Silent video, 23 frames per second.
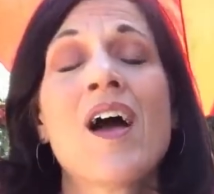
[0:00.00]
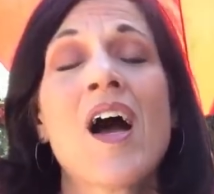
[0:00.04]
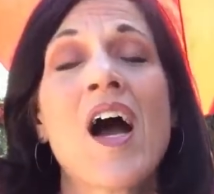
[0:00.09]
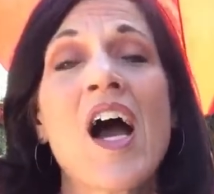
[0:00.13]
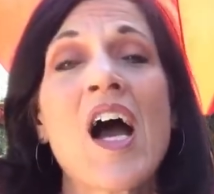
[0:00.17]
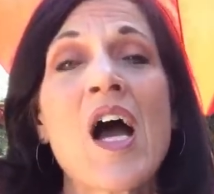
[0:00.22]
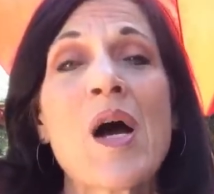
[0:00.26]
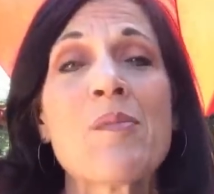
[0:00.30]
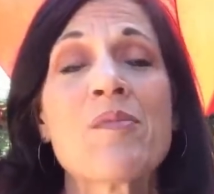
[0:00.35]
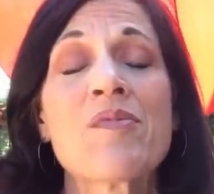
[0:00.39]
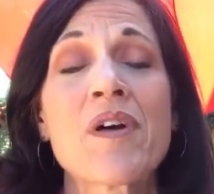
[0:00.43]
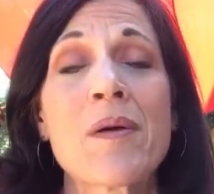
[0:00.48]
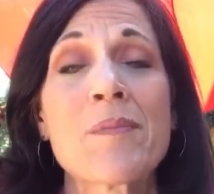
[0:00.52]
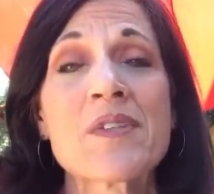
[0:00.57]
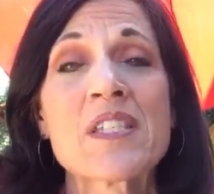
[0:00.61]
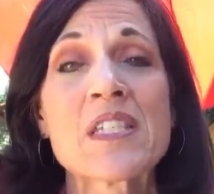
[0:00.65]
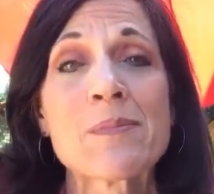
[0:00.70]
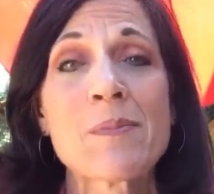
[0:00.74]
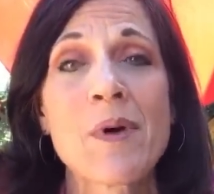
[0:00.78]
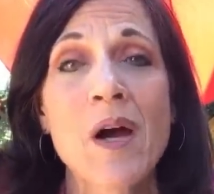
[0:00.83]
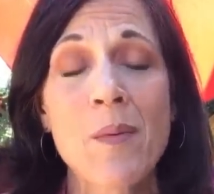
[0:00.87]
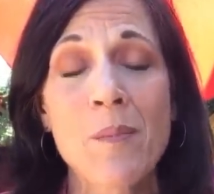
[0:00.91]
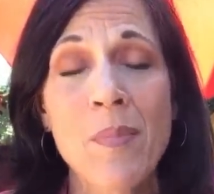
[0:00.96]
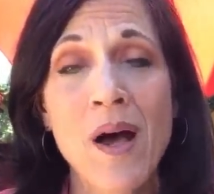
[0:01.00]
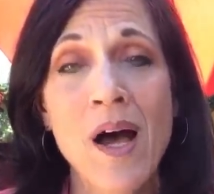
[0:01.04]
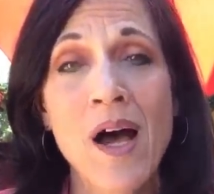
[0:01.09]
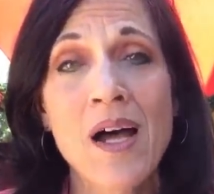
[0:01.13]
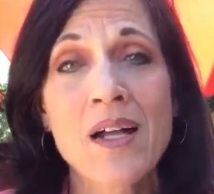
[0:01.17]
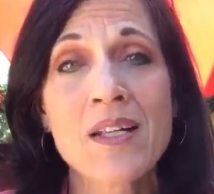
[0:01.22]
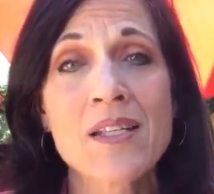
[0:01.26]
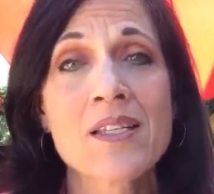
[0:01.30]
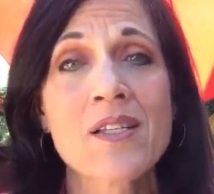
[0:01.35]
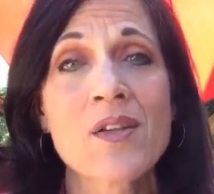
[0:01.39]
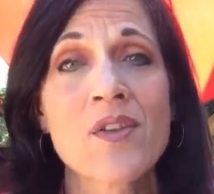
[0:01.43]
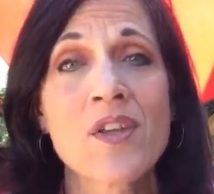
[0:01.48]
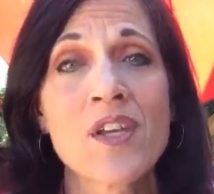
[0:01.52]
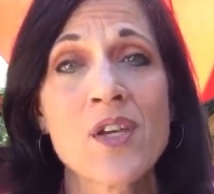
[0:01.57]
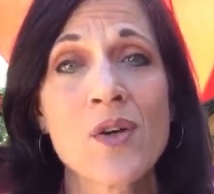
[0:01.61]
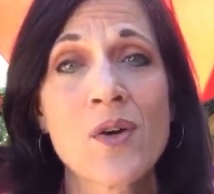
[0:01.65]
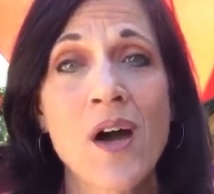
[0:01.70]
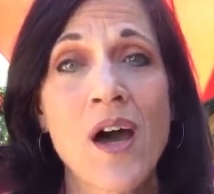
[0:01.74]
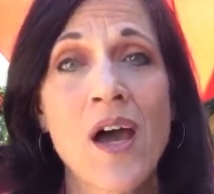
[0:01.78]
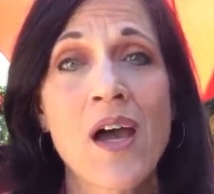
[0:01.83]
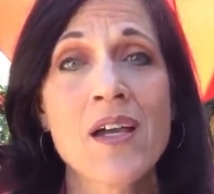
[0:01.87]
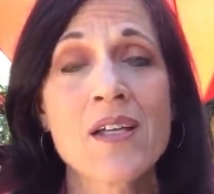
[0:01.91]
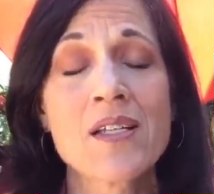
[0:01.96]
um, from Smart Pots so that you
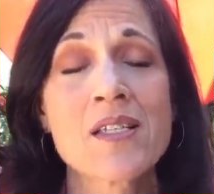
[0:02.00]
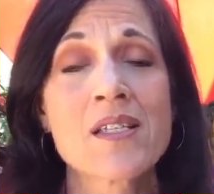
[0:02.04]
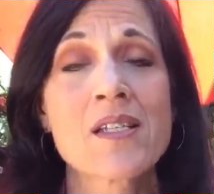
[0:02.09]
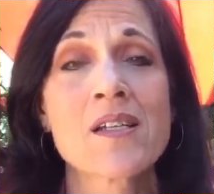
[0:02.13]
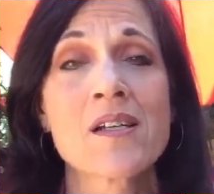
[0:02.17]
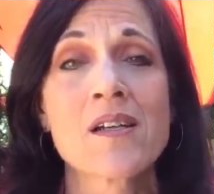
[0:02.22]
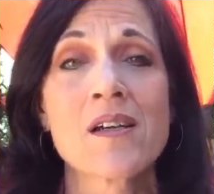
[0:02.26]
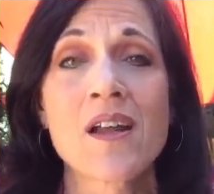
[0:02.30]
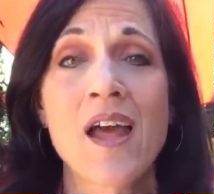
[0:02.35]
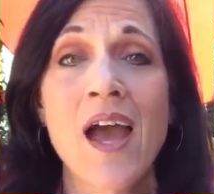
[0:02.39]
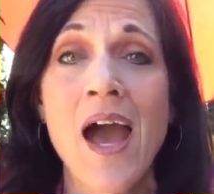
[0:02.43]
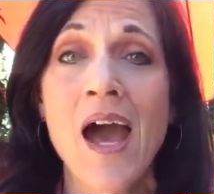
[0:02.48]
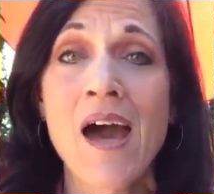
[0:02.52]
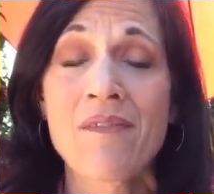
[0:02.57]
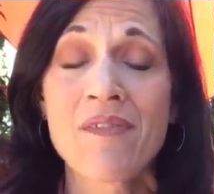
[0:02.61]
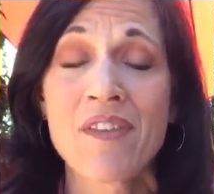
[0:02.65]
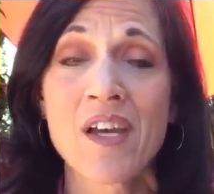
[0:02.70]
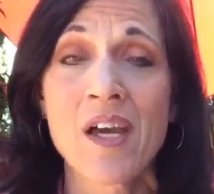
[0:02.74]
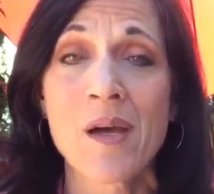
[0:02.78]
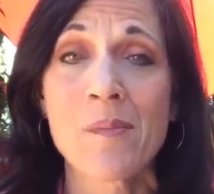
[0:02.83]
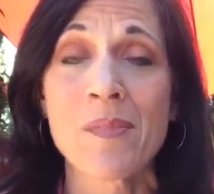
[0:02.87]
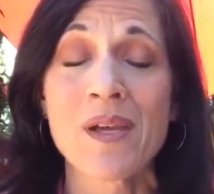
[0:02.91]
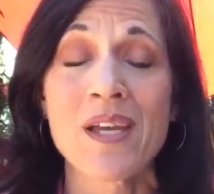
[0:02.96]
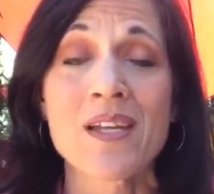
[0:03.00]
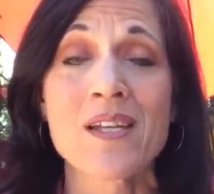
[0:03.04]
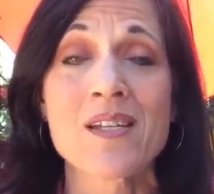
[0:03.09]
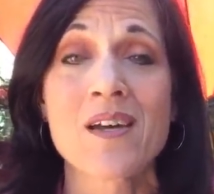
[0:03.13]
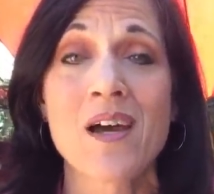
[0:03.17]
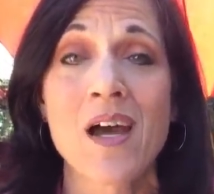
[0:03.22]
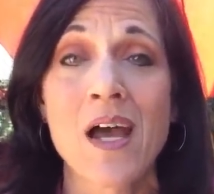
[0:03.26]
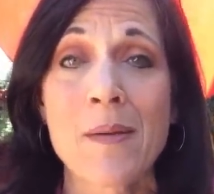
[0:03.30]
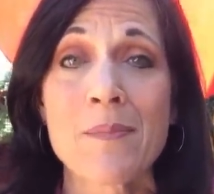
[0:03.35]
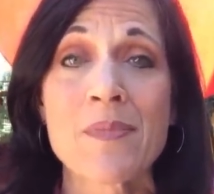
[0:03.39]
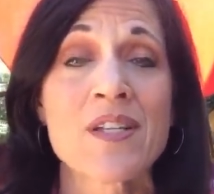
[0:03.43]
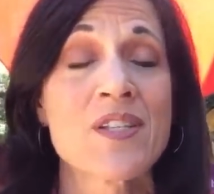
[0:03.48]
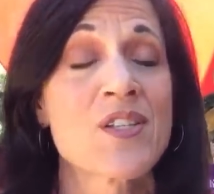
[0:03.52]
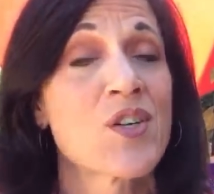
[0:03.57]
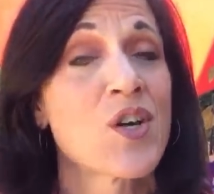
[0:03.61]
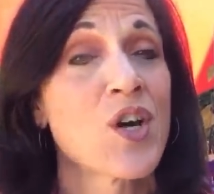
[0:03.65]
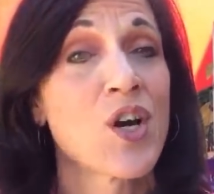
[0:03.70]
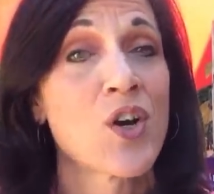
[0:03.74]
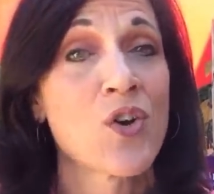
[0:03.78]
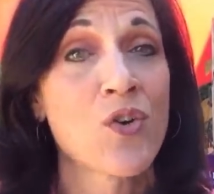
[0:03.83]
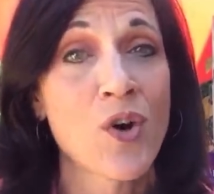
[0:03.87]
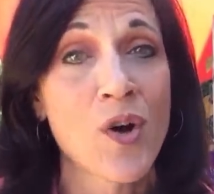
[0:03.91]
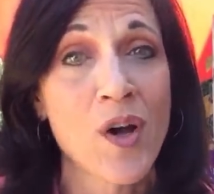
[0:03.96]
guys could have them in time to
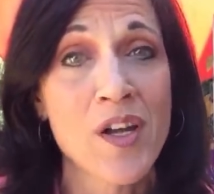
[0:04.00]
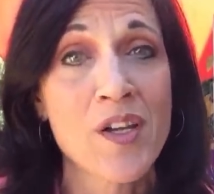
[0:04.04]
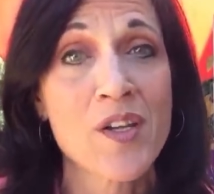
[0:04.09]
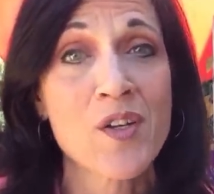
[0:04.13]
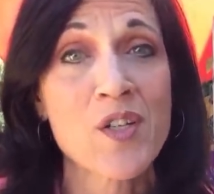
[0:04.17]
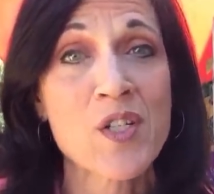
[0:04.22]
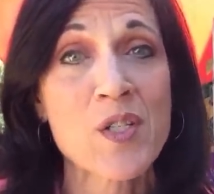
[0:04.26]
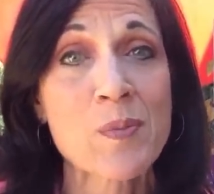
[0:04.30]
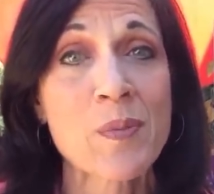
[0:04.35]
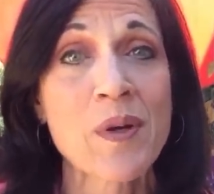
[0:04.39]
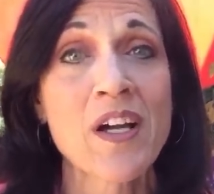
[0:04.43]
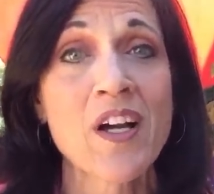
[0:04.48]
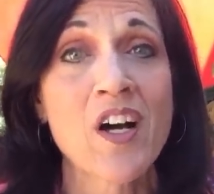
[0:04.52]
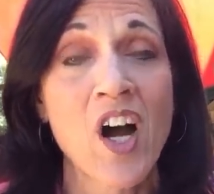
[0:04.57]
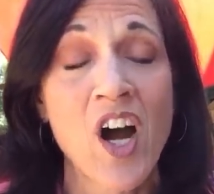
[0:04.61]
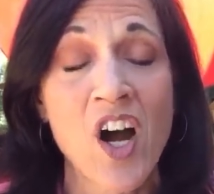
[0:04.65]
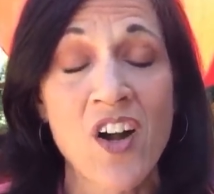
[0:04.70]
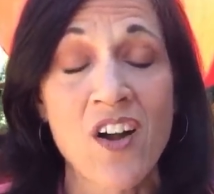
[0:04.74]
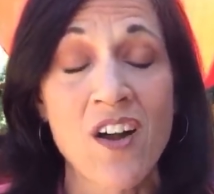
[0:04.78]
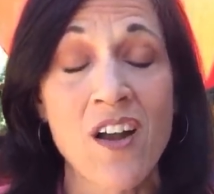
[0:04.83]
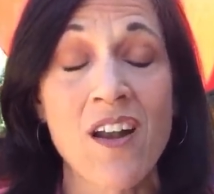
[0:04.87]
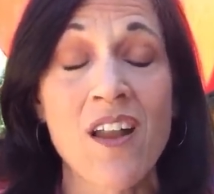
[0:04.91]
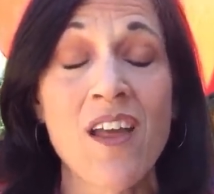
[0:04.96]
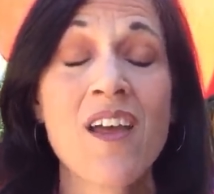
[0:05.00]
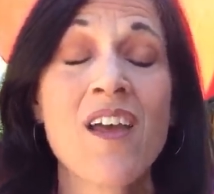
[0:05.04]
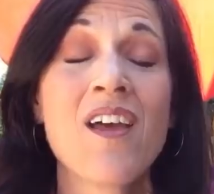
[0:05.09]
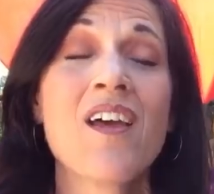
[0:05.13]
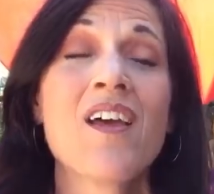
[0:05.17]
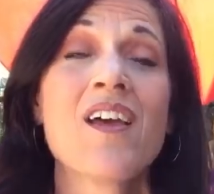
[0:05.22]
start growing your spring garden.